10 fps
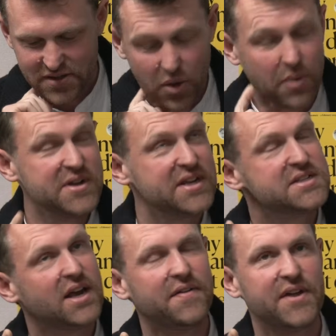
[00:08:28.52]
I mean,
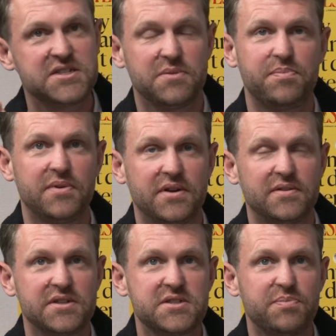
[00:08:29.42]
that's
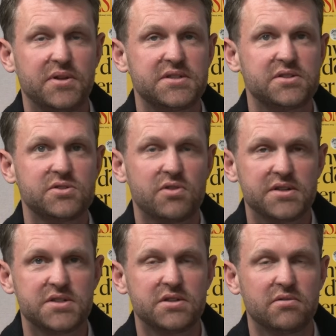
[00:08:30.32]
a political
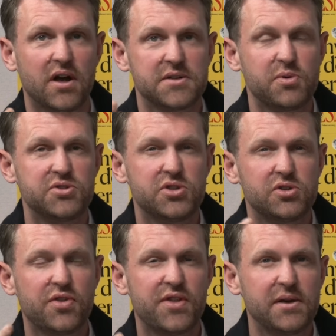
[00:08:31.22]
strategy, right? I suppose you
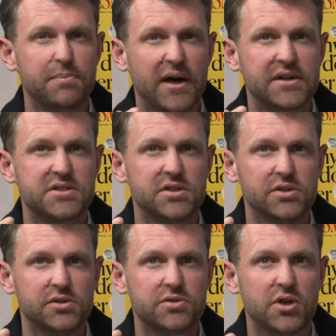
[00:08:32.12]
could think back
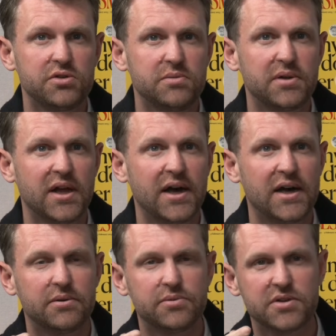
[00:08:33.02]
to Tony
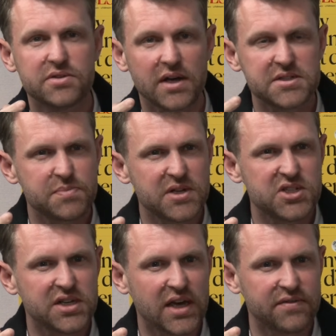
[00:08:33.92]
Blair, that speech
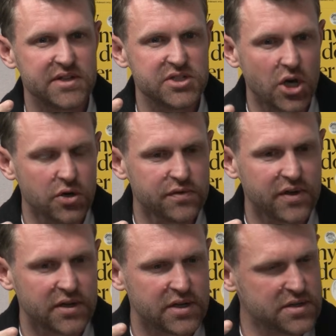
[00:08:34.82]
he gave in Dover.
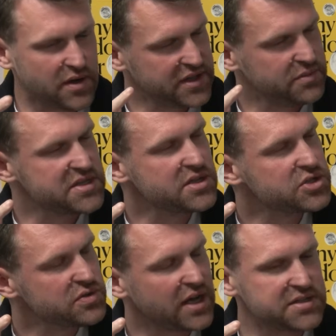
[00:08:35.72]
I think it was in the
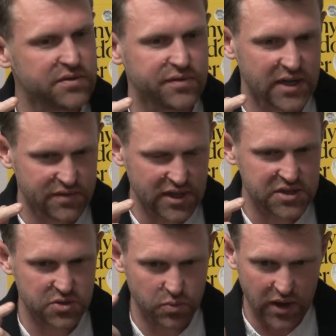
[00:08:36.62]
2005
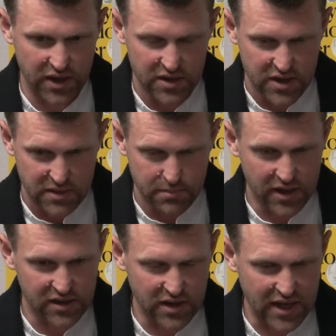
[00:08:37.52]
election, where
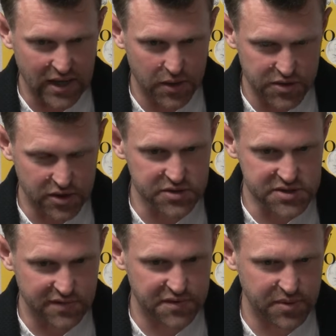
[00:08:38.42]
Michael Howard, the
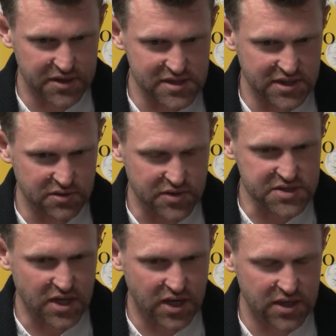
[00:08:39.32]
Conservative Party leader at the
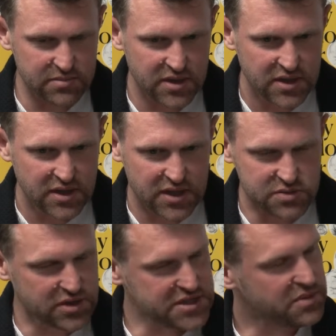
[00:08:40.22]
time, has
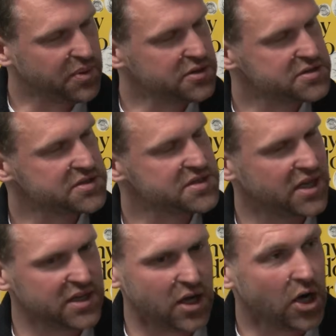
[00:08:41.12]
released a poster
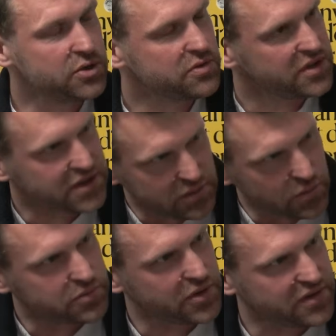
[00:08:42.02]
saying, "Are you thinking
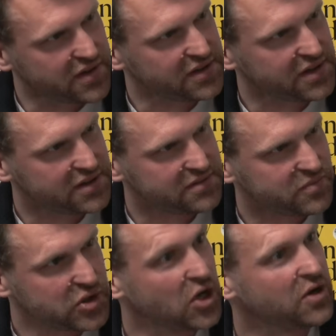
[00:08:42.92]
what we're thinking?"
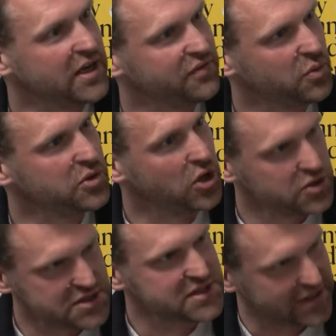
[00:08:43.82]
And everyone knows
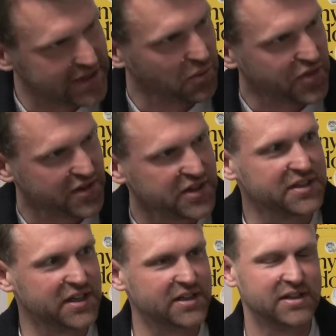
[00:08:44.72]
exactly what they're
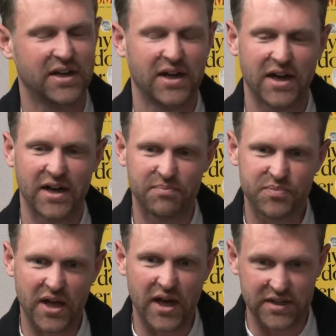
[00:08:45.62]
thinking,
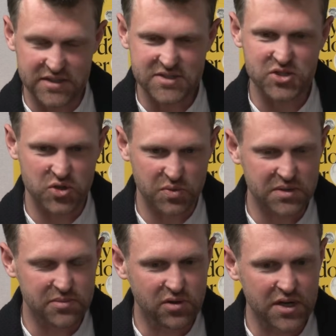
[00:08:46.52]
and it's to do with
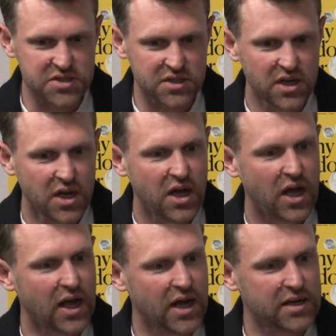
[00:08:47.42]
immigration.
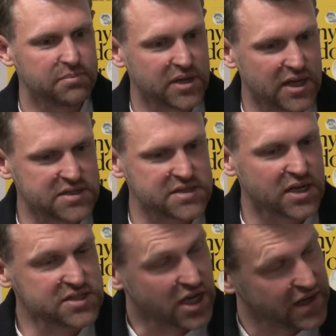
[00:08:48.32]
And Blair
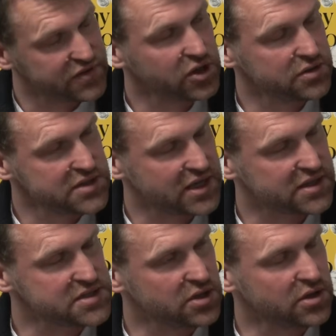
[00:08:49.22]
decides, I have to go and take
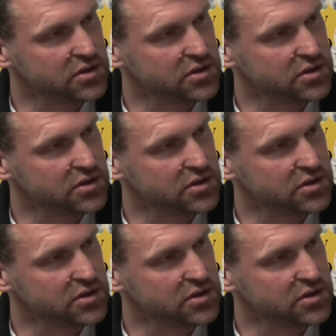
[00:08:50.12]
this on.